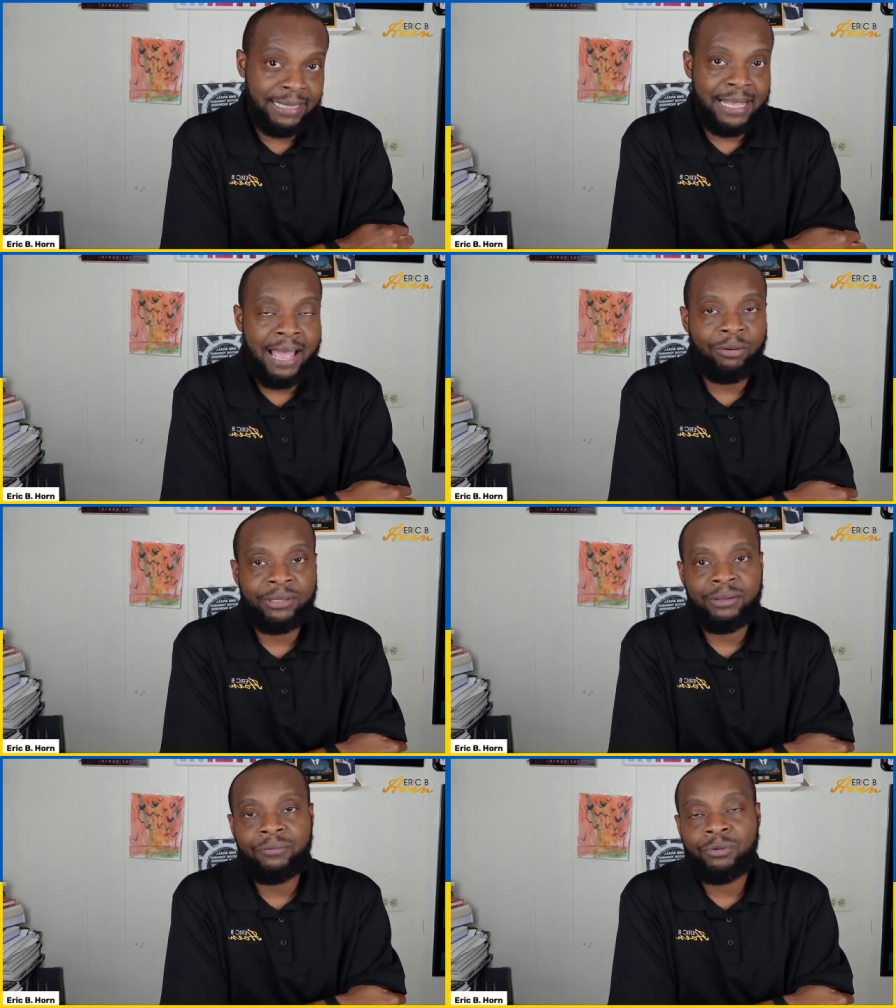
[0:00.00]
Then
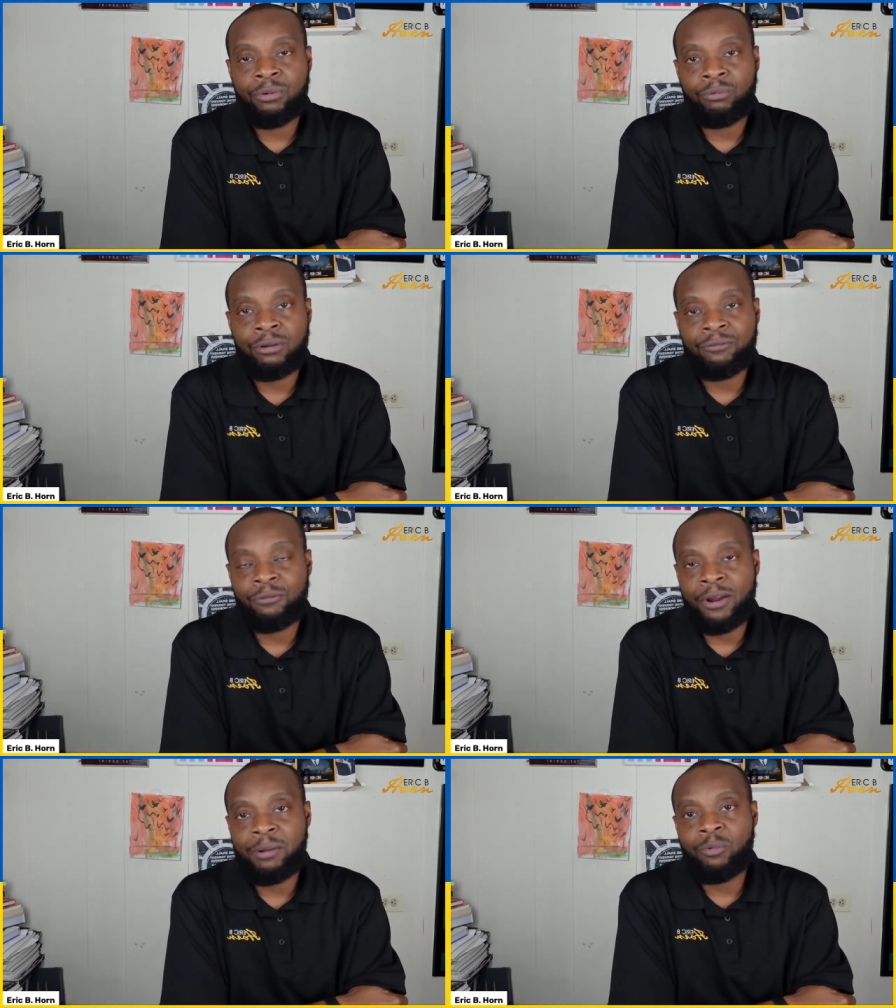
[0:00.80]
I'll give you a rough
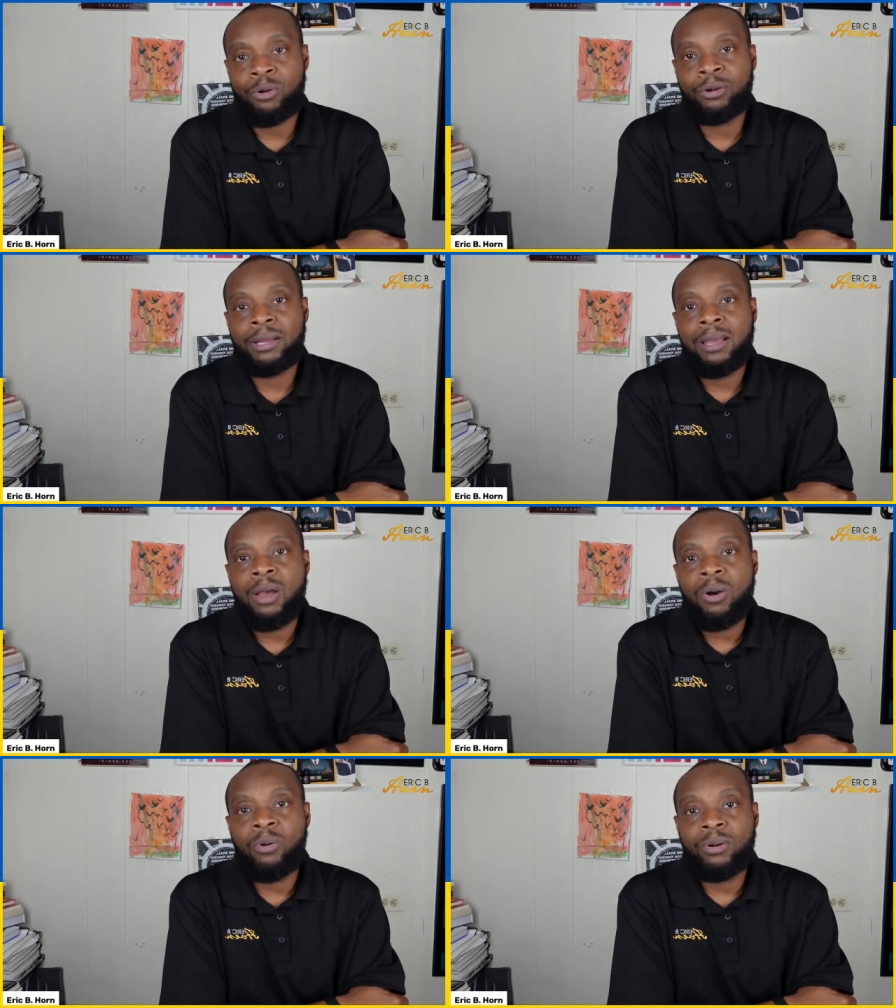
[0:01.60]
framework